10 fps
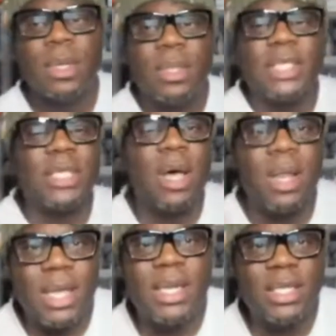That's
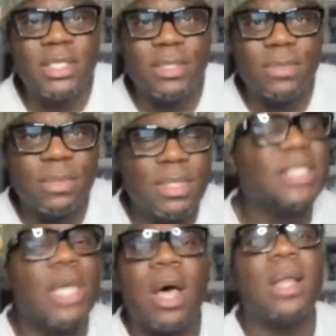all I need to do.
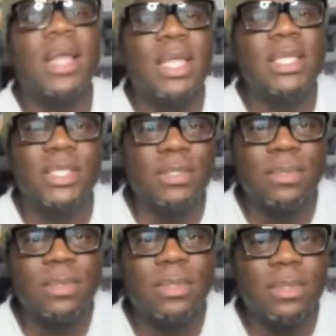That's all I need to do.
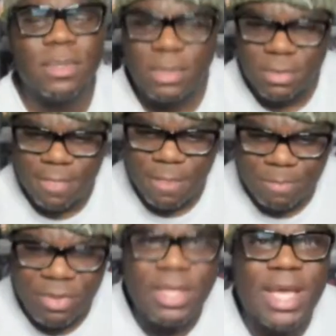
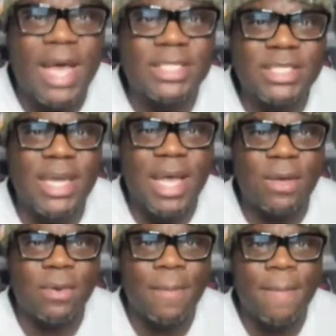Put the content out.